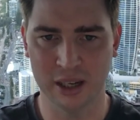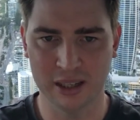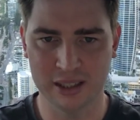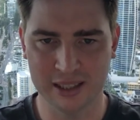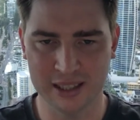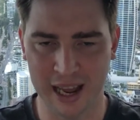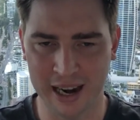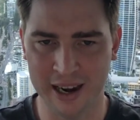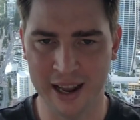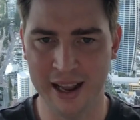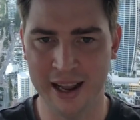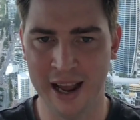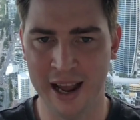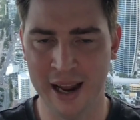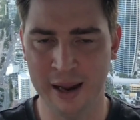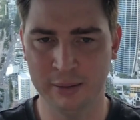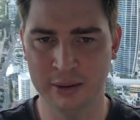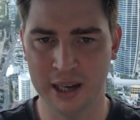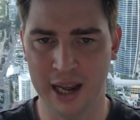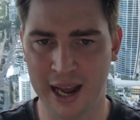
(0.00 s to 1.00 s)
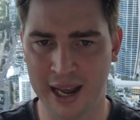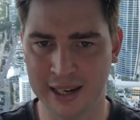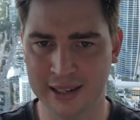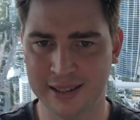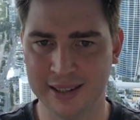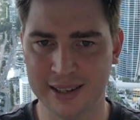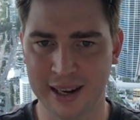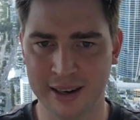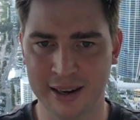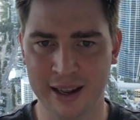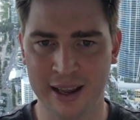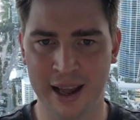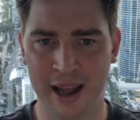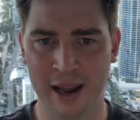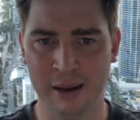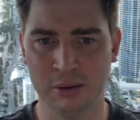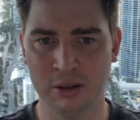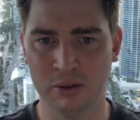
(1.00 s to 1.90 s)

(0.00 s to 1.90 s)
Saturday games, and Sunday games.